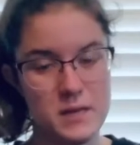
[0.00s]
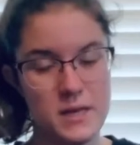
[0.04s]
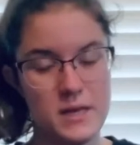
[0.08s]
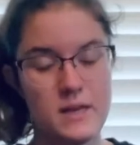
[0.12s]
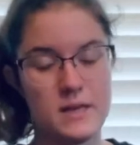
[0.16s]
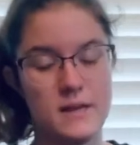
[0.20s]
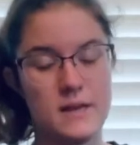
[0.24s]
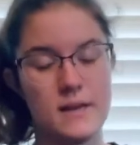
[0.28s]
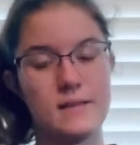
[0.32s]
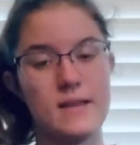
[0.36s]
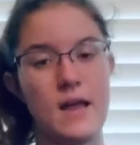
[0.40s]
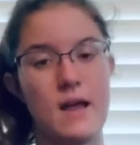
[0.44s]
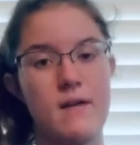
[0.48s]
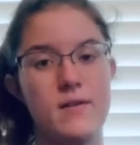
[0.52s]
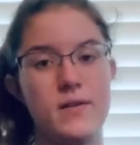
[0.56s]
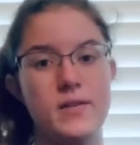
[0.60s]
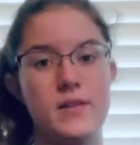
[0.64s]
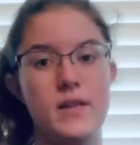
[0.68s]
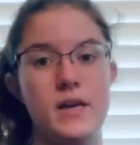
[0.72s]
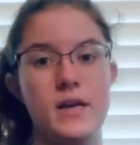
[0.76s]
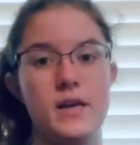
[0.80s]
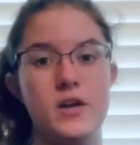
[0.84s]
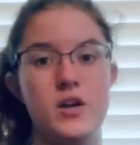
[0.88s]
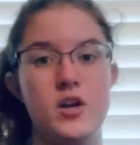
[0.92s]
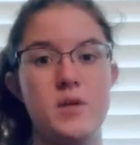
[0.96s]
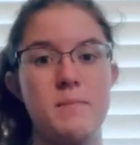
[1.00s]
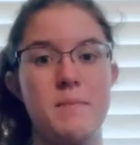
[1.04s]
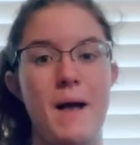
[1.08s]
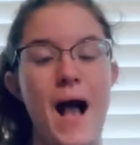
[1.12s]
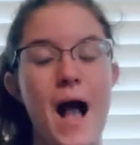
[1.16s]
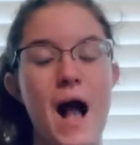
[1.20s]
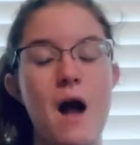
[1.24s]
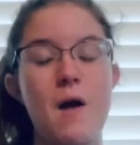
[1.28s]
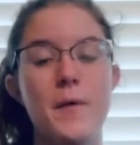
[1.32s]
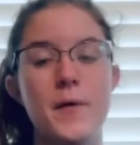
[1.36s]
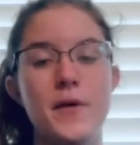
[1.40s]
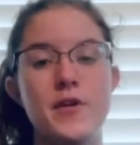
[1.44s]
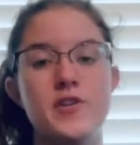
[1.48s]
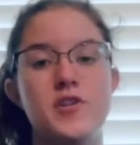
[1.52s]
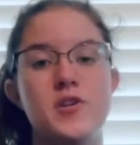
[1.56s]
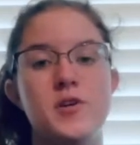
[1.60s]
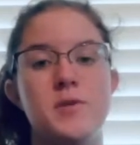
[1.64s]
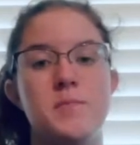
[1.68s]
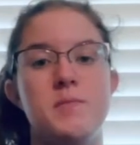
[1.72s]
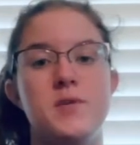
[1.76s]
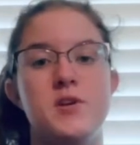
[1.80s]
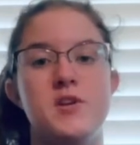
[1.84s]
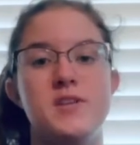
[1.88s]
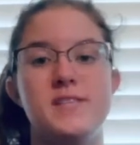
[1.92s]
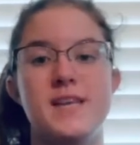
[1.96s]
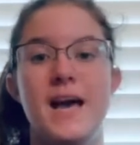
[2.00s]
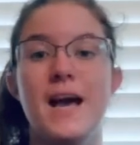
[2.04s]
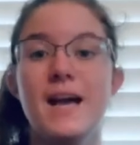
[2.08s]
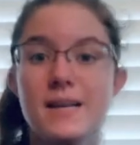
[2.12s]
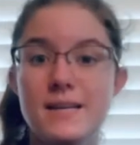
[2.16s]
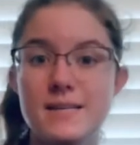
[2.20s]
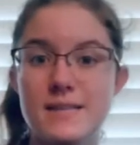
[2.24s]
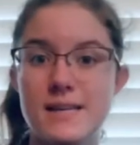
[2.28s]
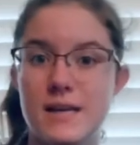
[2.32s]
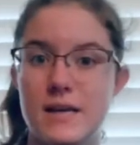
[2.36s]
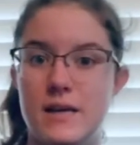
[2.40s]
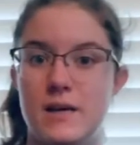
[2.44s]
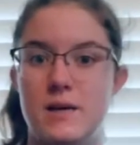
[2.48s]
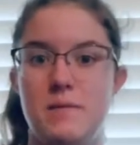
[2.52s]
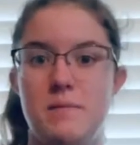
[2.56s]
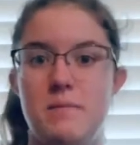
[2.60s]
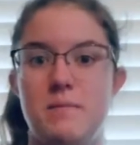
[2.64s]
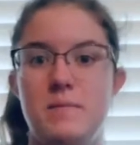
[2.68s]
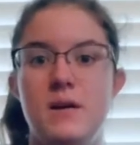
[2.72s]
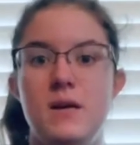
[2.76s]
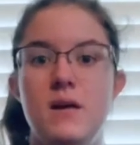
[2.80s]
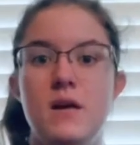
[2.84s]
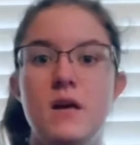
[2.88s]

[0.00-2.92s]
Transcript: and does everything in her power to protect him.